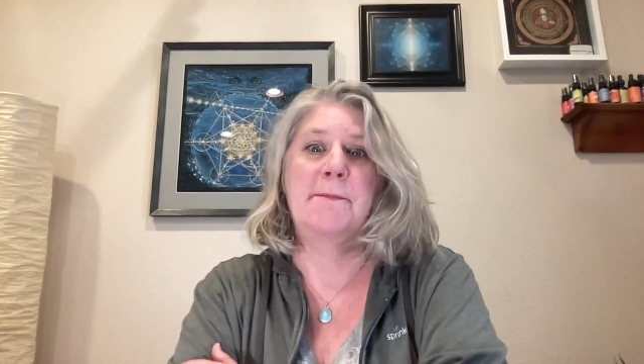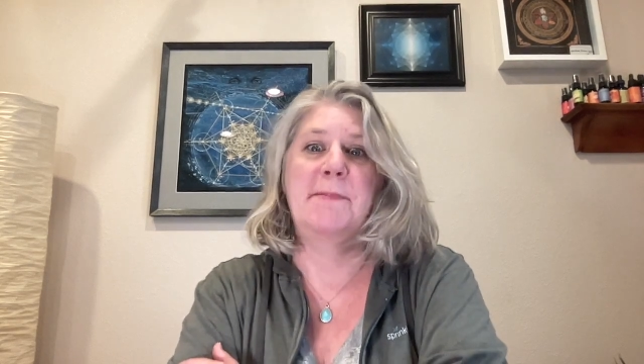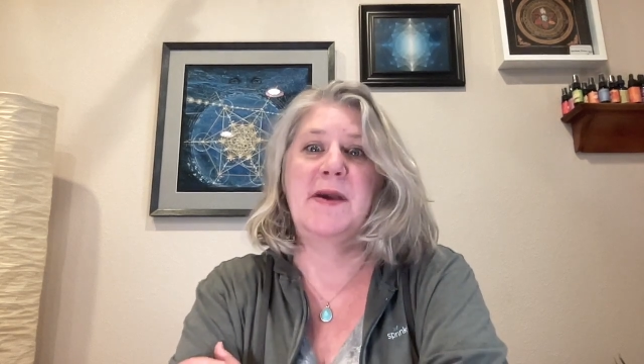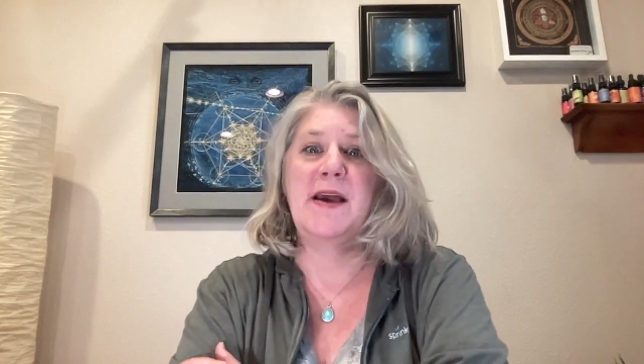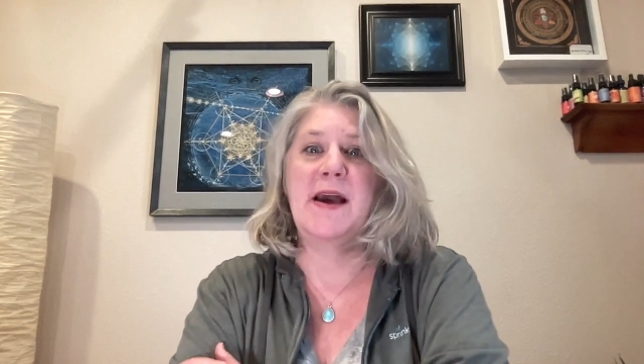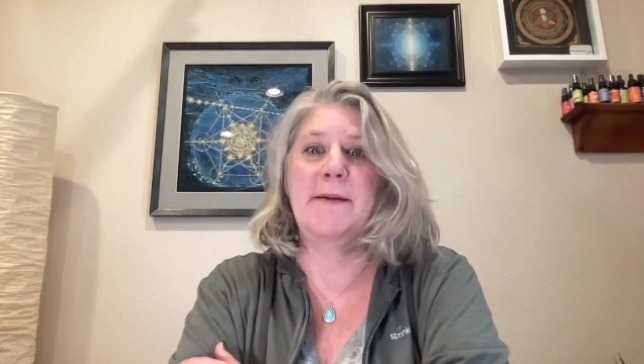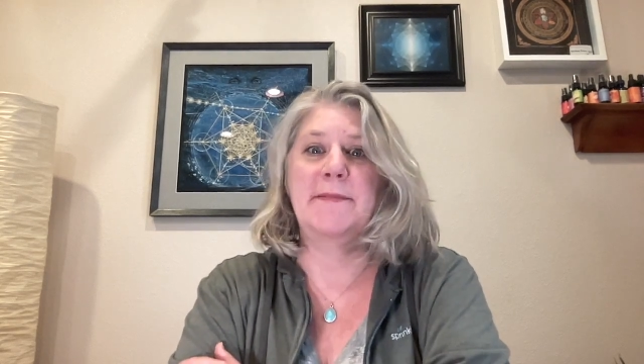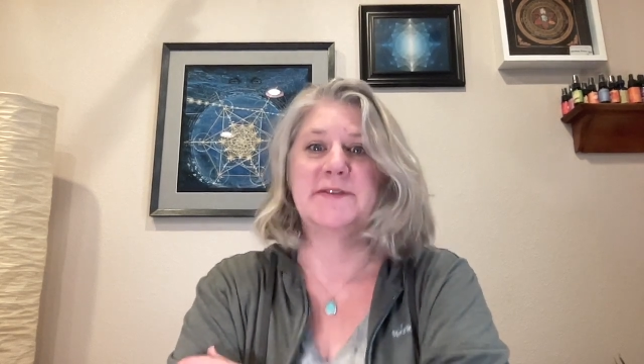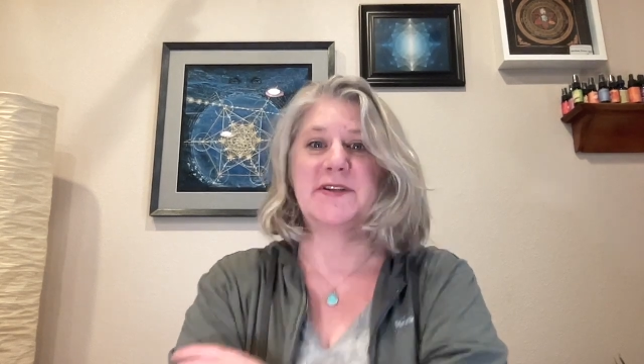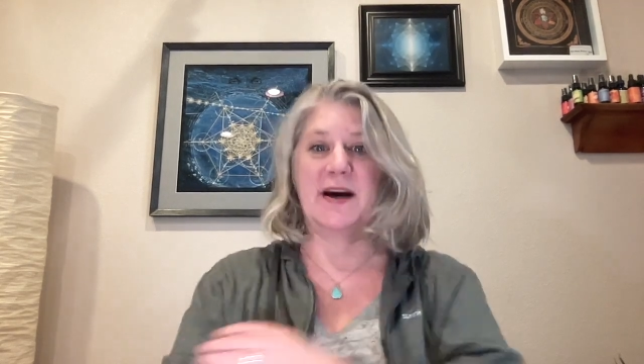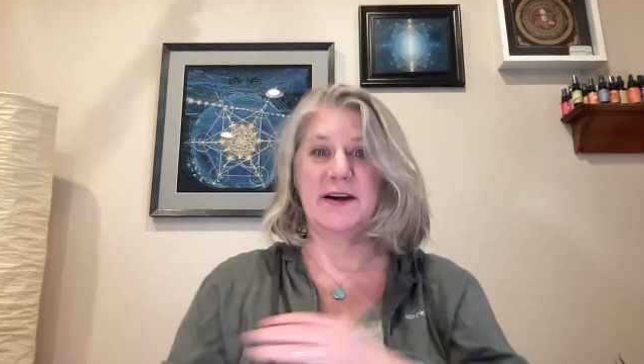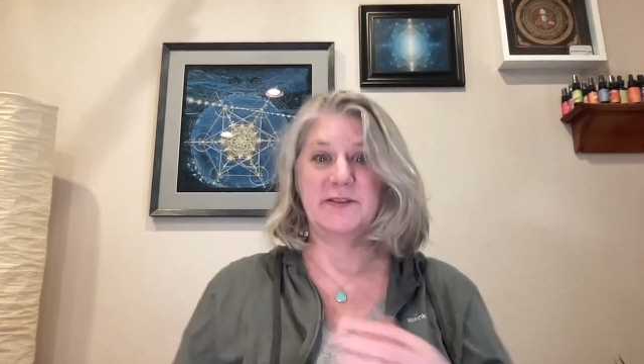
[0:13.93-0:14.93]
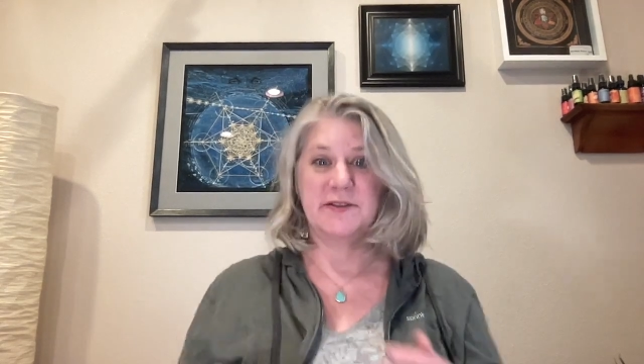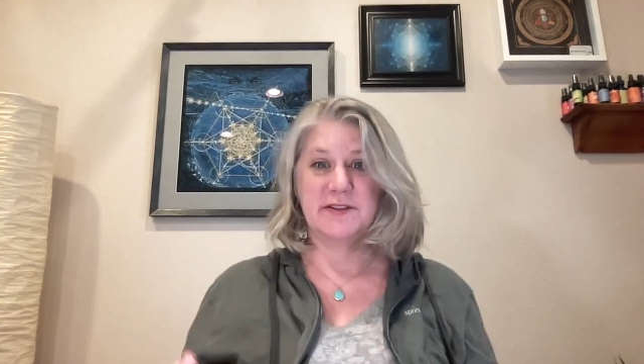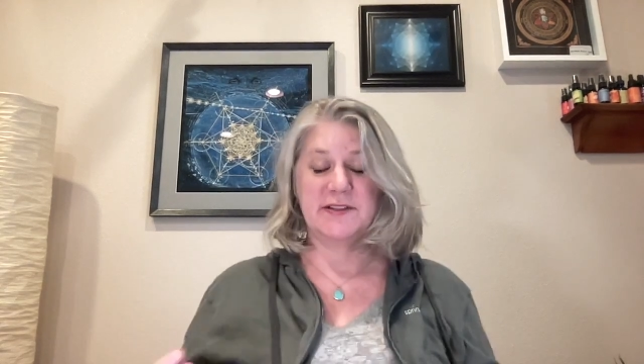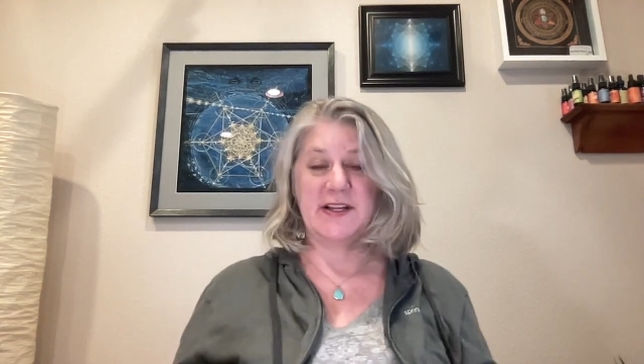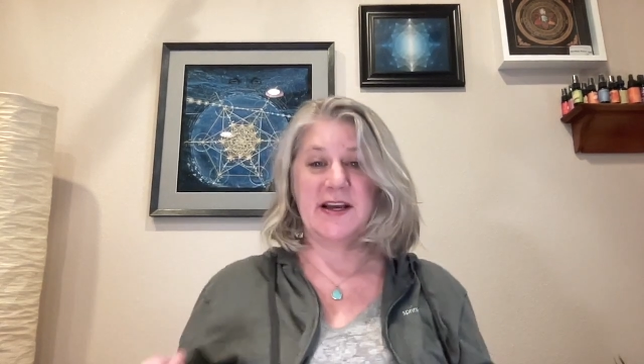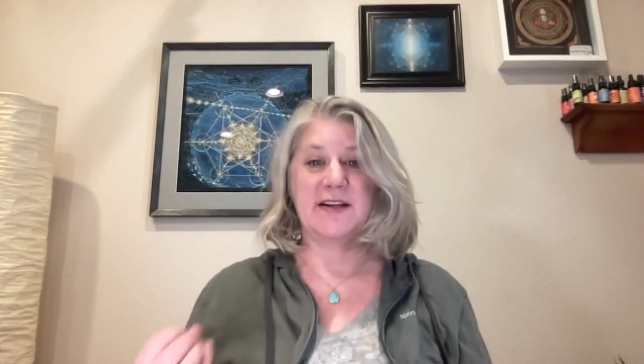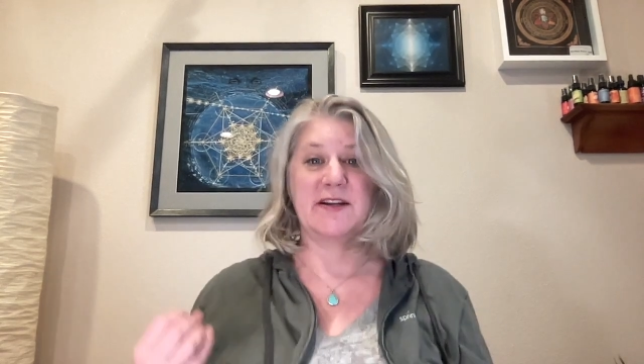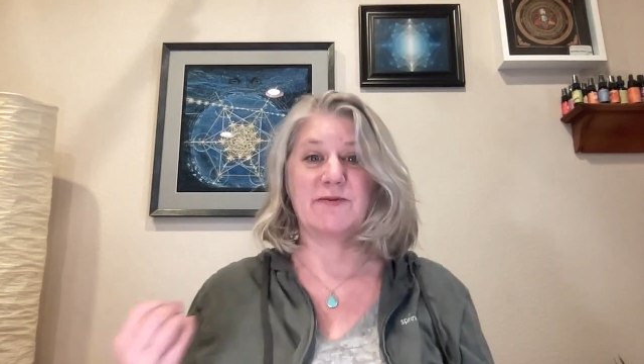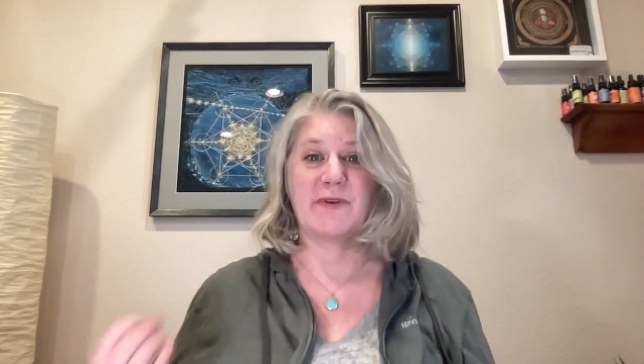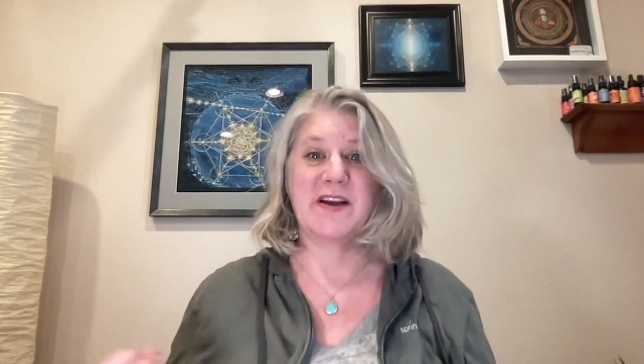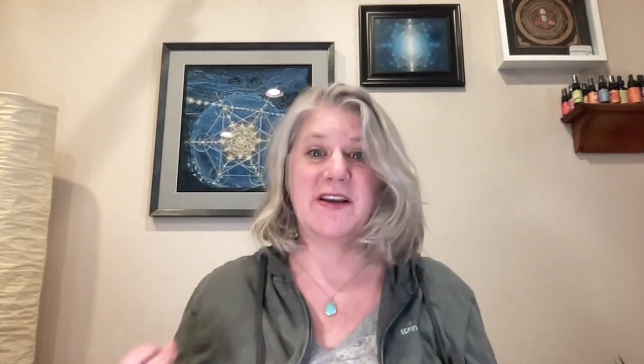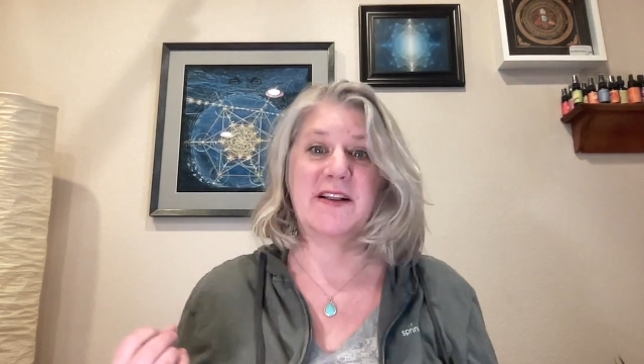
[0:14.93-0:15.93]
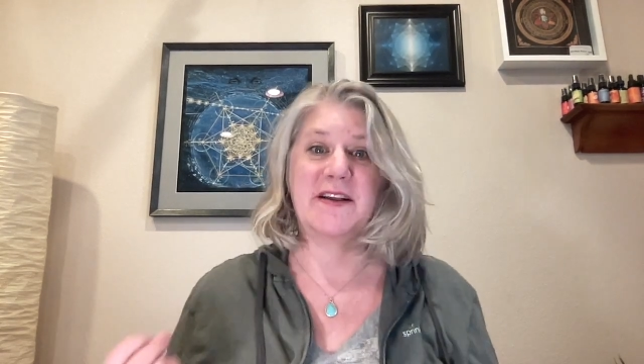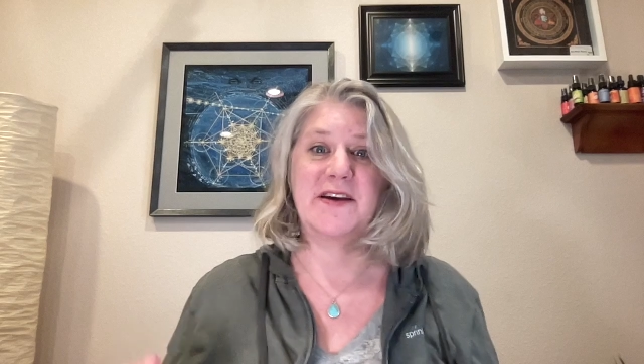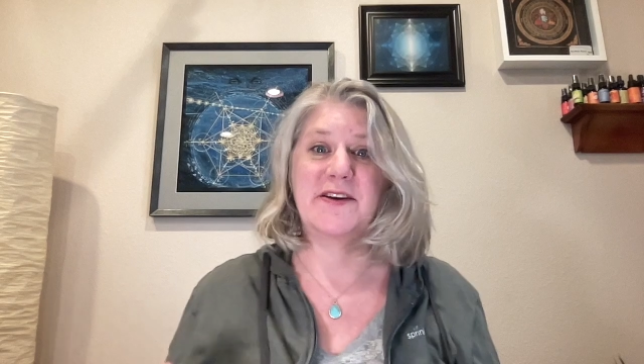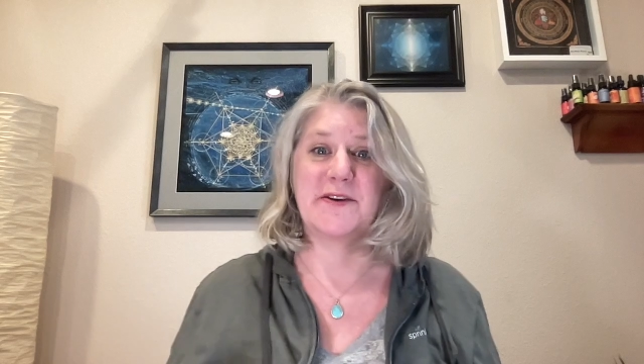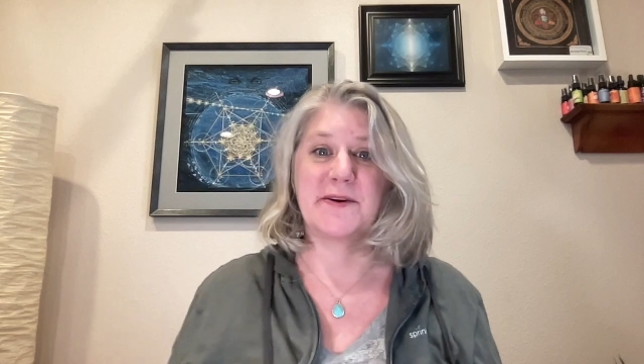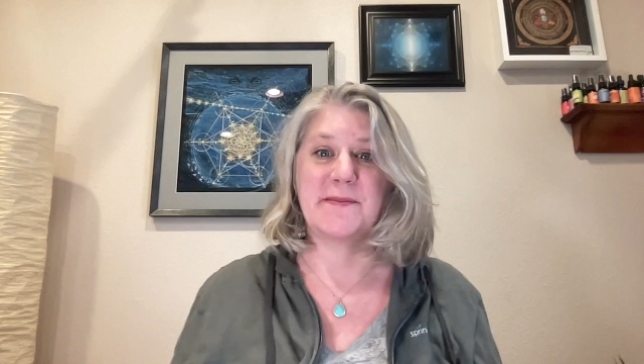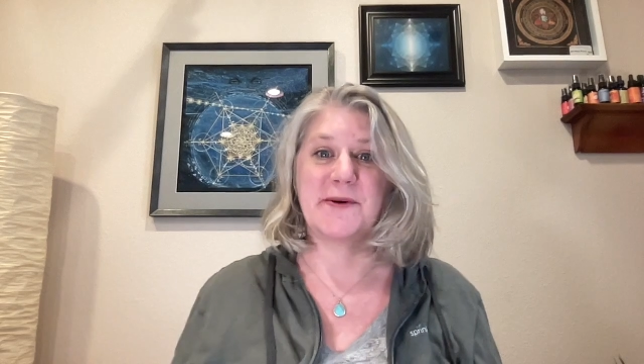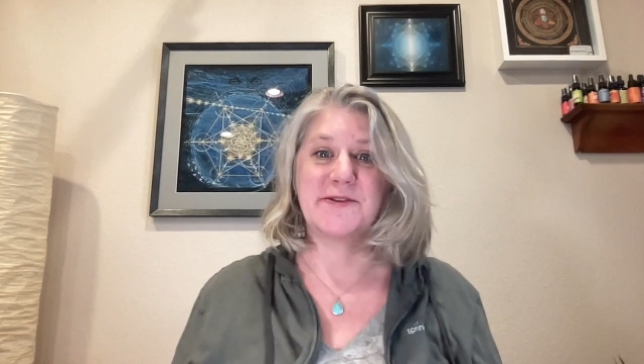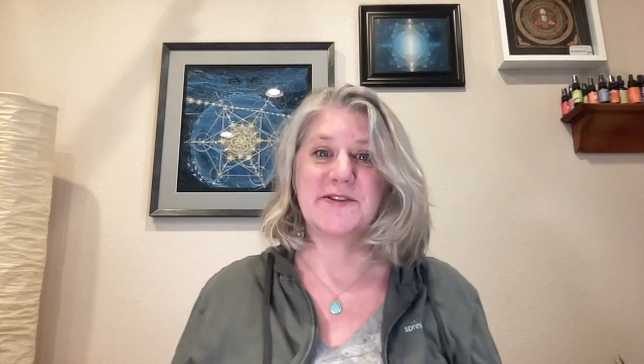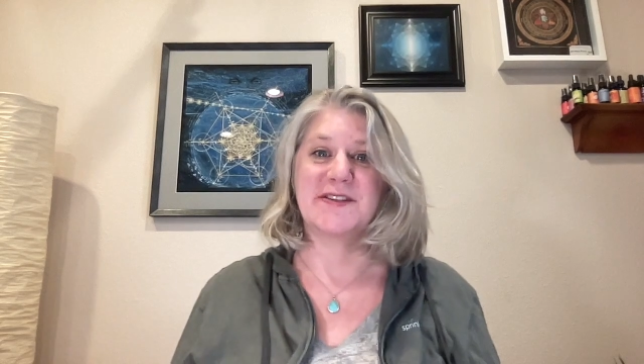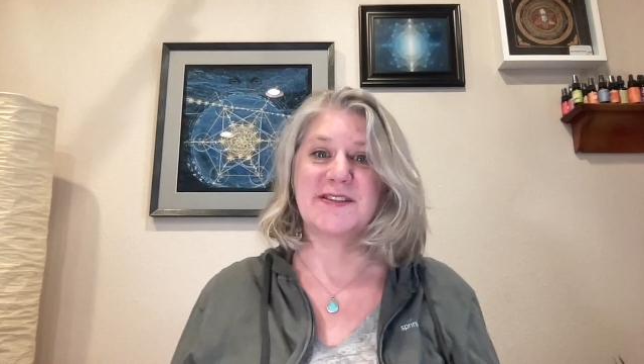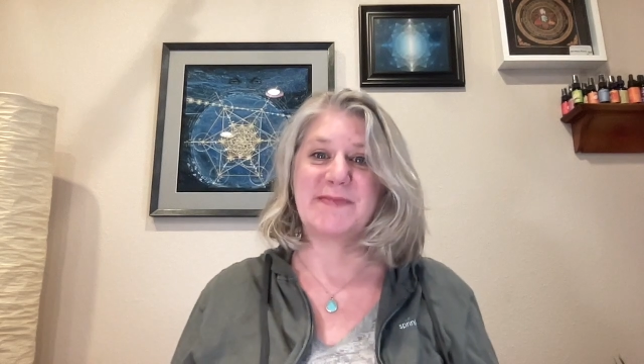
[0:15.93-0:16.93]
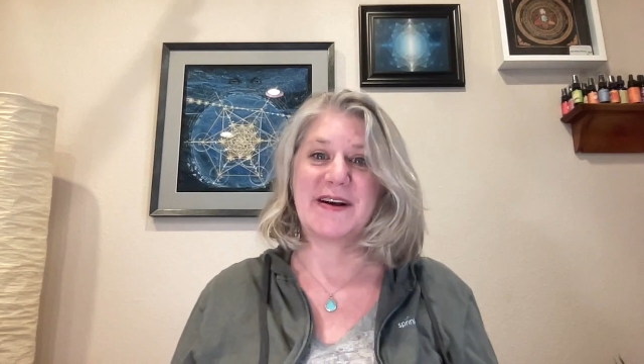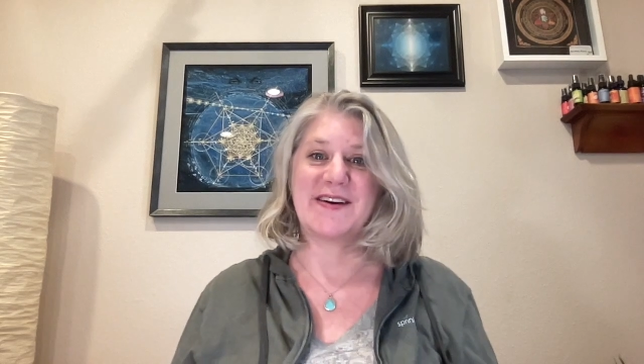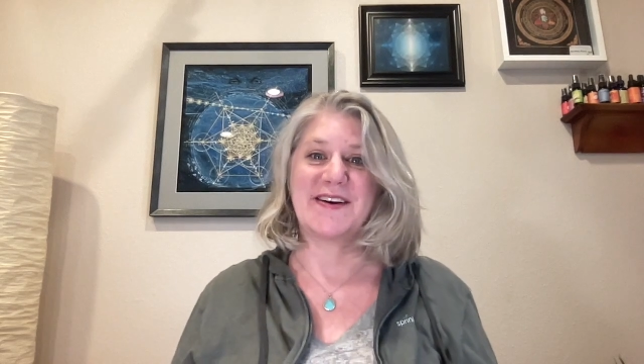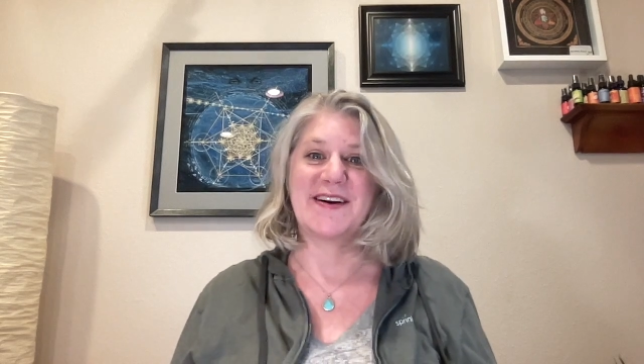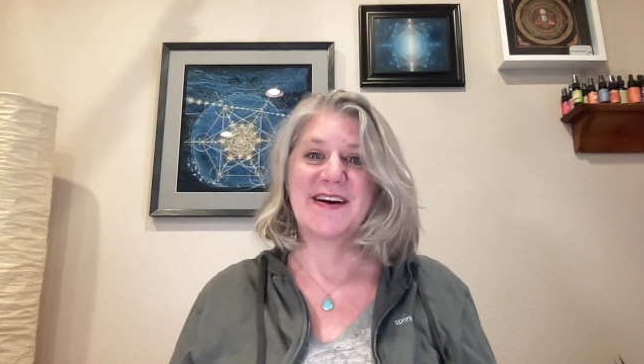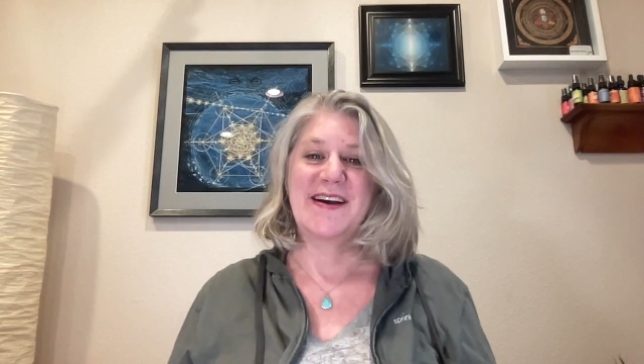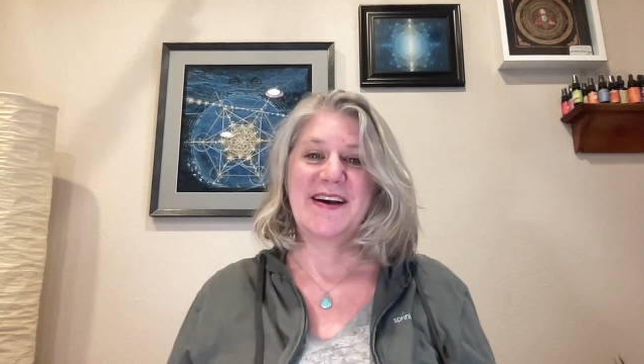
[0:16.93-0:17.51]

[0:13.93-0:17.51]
be able to understand and regulate your emotions better